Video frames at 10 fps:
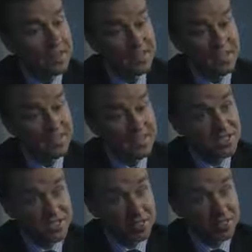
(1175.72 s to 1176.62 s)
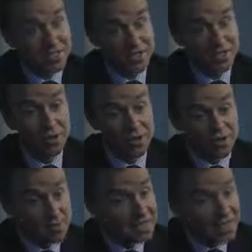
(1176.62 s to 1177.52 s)
And I think this is good. It's an onus
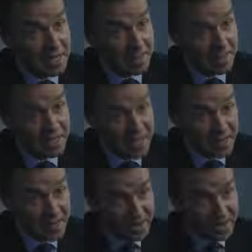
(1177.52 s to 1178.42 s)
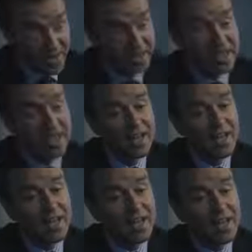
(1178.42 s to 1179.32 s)
on me to keep up to date with everything.
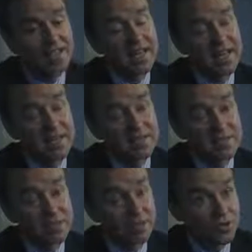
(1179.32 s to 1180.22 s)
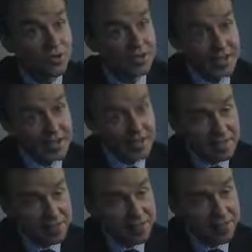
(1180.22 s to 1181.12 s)
And it's also good for the field that
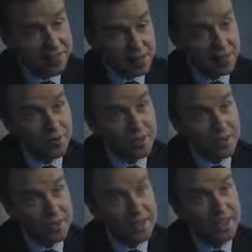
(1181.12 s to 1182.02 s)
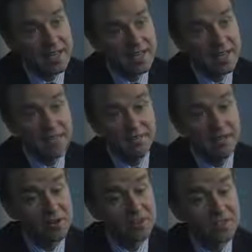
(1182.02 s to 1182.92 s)
it's moving forward very quickly. And I think
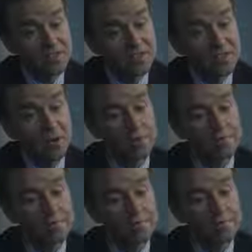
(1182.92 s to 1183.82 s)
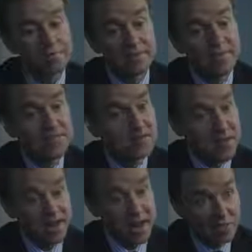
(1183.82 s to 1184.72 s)
invariably this is going to lead to
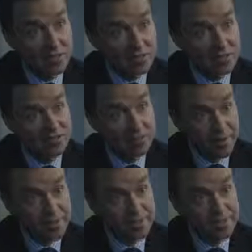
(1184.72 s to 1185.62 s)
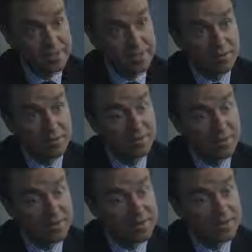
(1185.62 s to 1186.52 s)
better outcomes from patients and moving
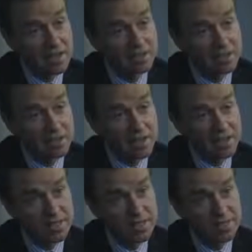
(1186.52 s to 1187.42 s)
the field along much quicker.